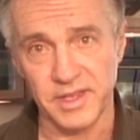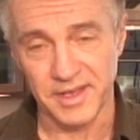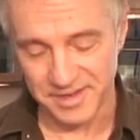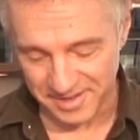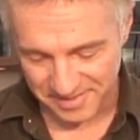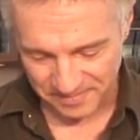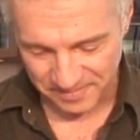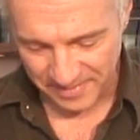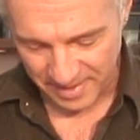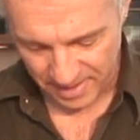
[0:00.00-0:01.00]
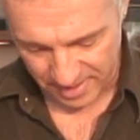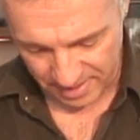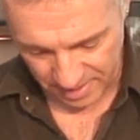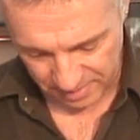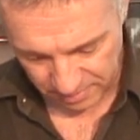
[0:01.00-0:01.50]
the onion,
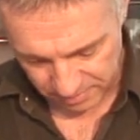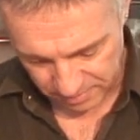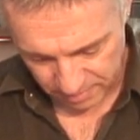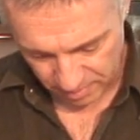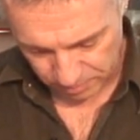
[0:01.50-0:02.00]
and I'll